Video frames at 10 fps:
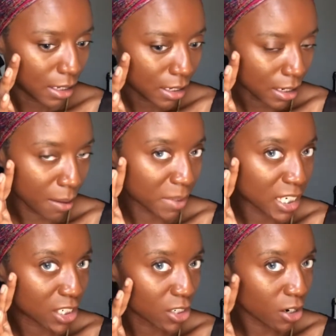Now I'm gonna
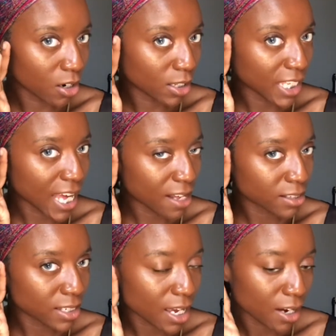start on the
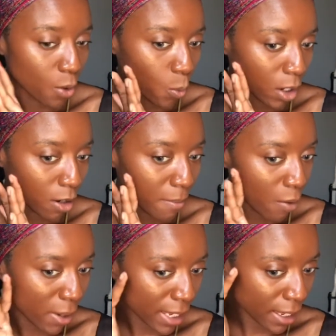outside and work my
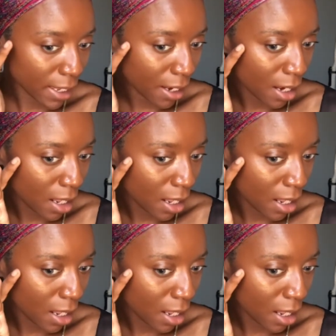way in.